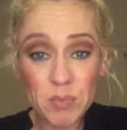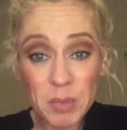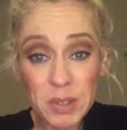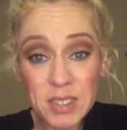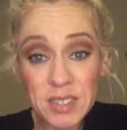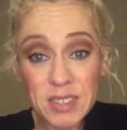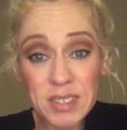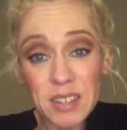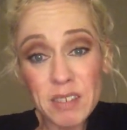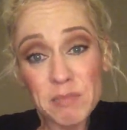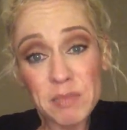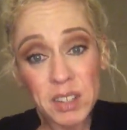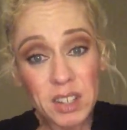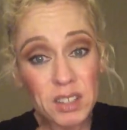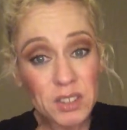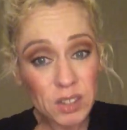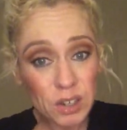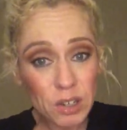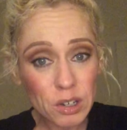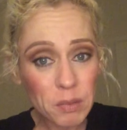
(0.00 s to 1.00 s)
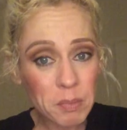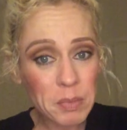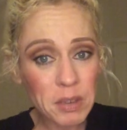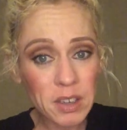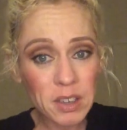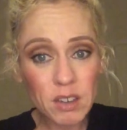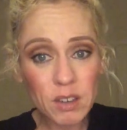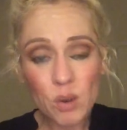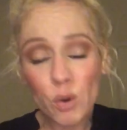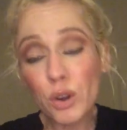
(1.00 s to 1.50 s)
but some things could
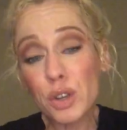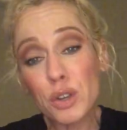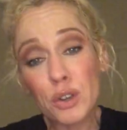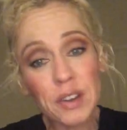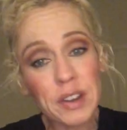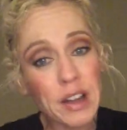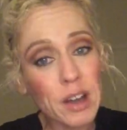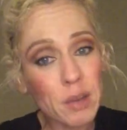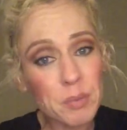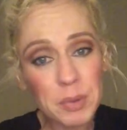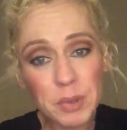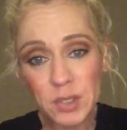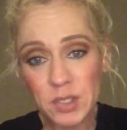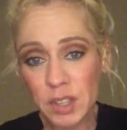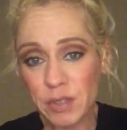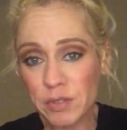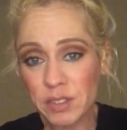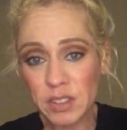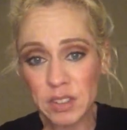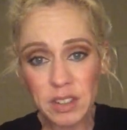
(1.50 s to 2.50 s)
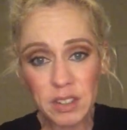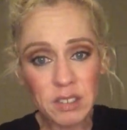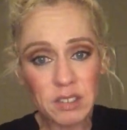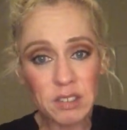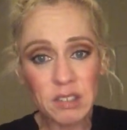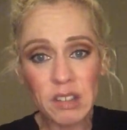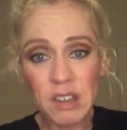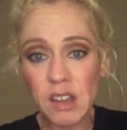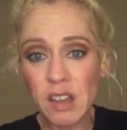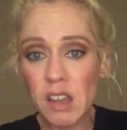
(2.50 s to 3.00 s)
be, or you could help yourself a
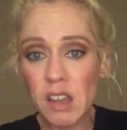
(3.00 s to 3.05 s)
little.